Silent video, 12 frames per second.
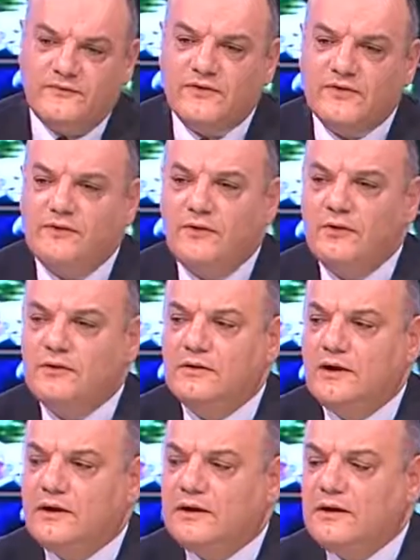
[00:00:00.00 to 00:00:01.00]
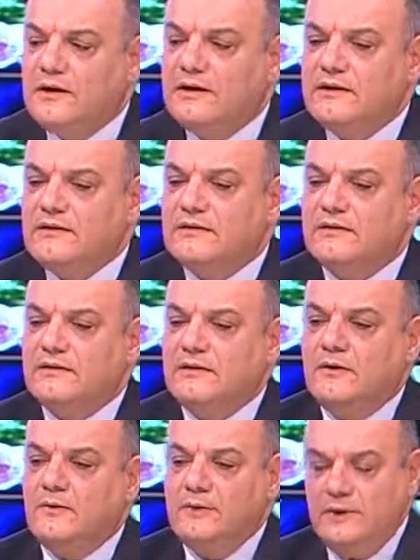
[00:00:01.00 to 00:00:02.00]
First of all, our clients,
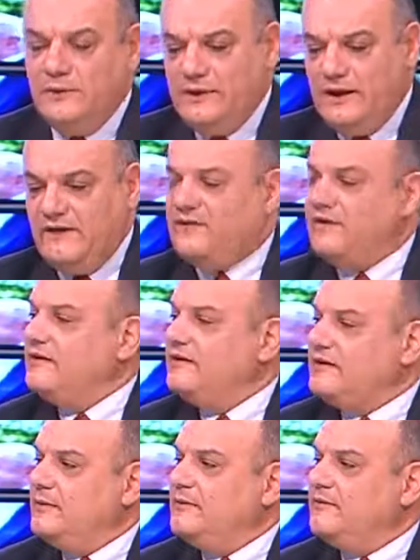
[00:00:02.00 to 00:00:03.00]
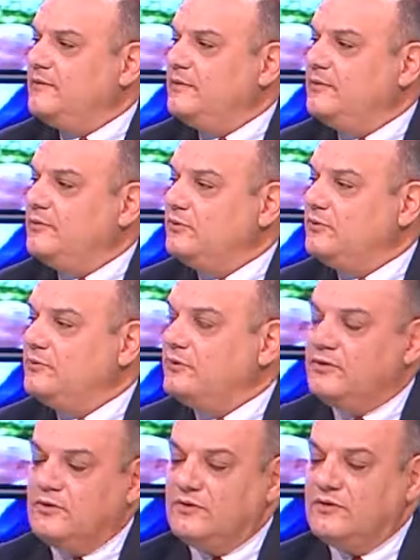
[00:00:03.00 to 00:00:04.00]
we have clients coming from abroad
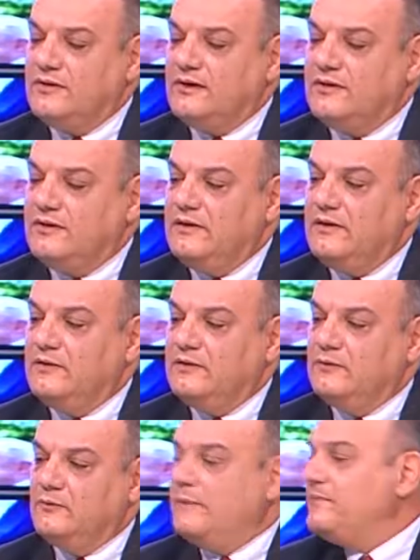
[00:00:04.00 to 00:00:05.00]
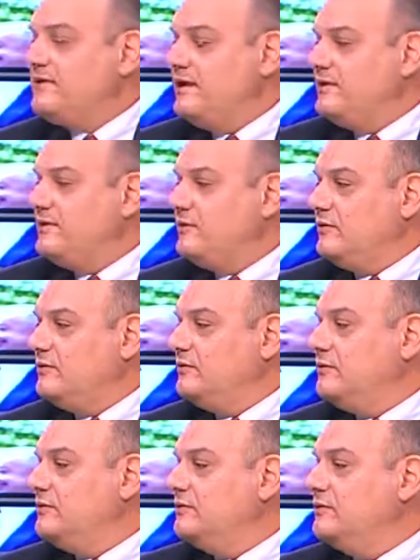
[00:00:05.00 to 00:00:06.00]
because they see on websites,
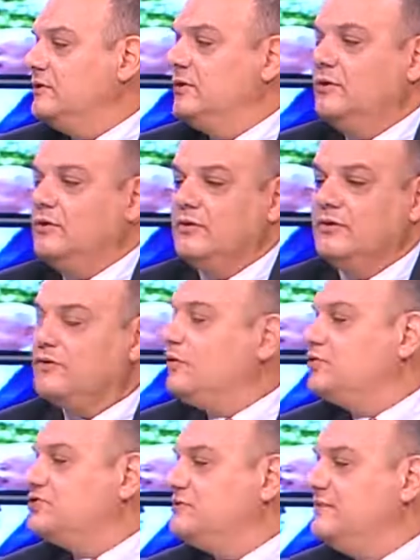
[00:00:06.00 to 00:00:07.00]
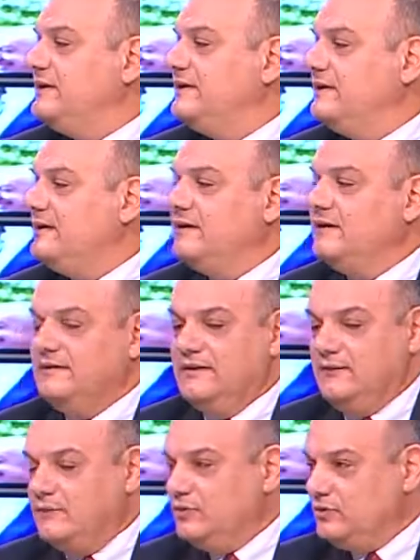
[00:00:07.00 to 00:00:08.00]
on social media
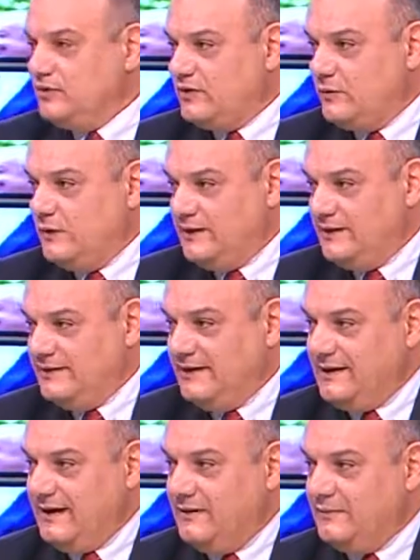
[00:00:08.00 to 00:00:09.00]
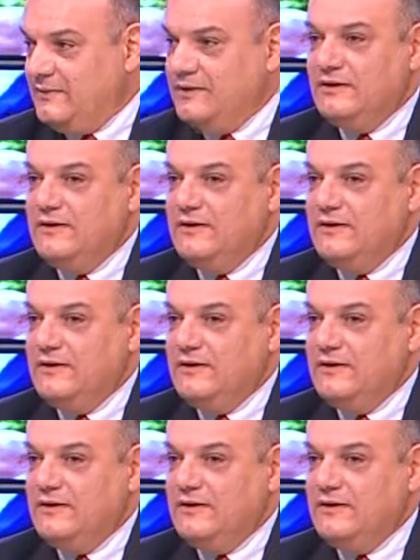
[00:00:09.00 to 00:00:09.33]
that we do this work, and they come